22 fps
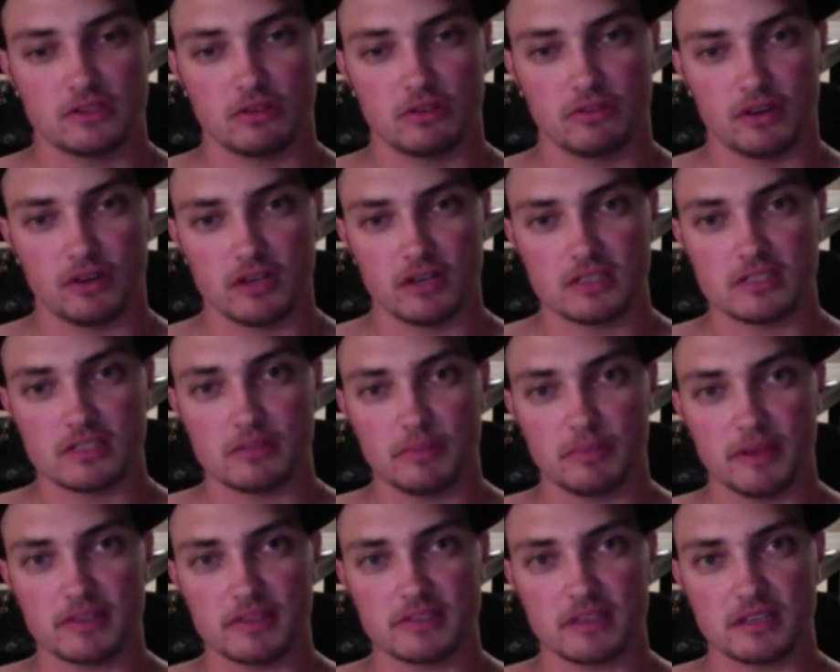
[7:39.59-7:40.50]
far it's the
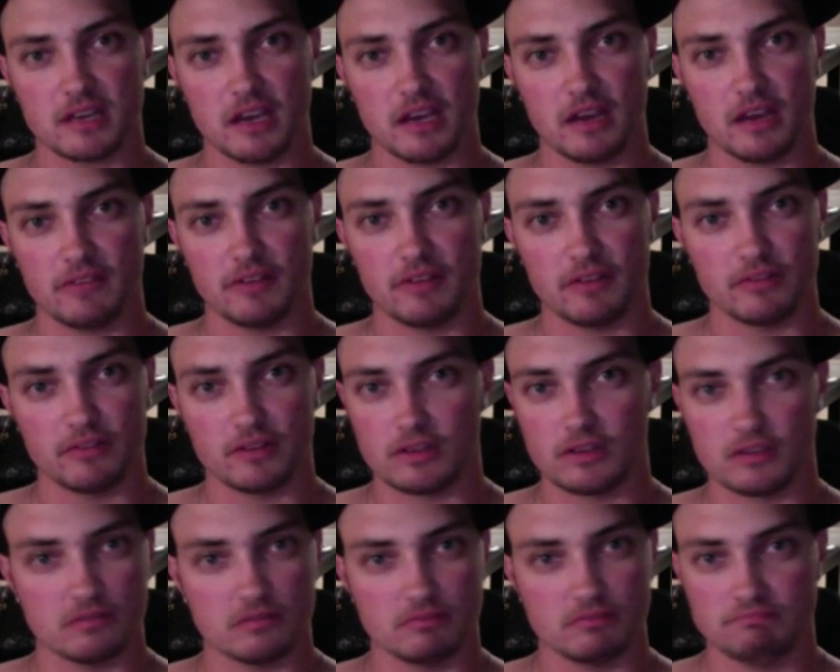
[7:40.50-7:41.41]
best thing I've
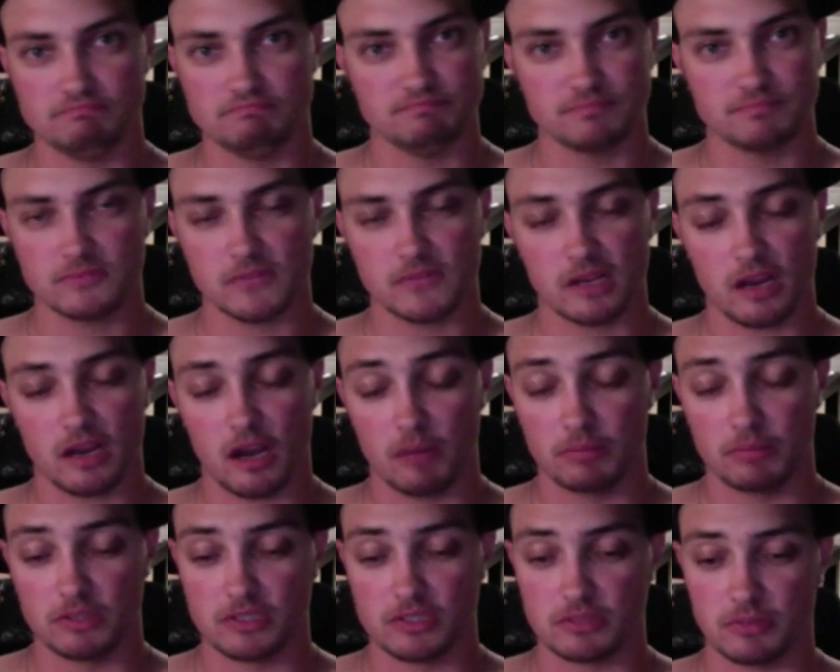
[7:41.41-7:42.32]
ever
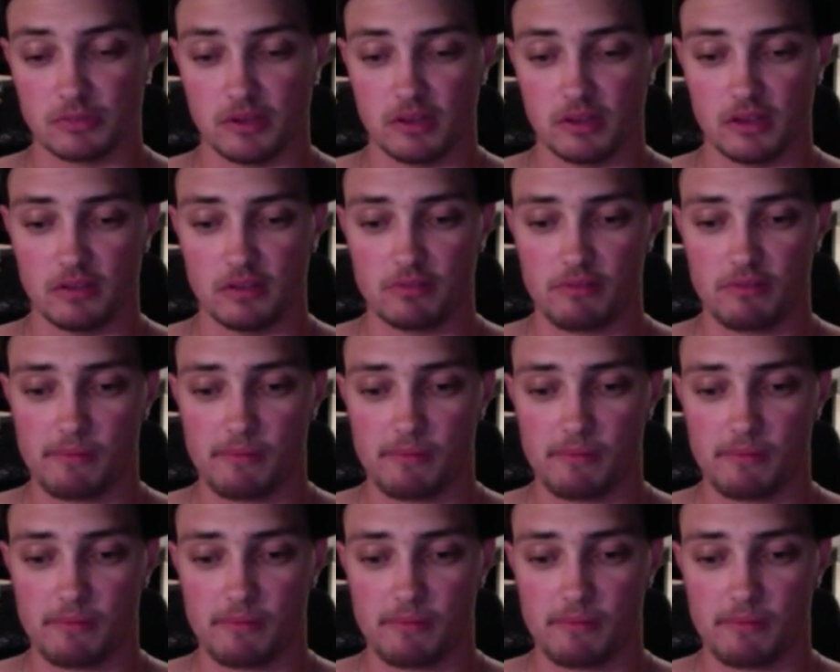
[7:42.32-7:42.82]
accomplished in my life.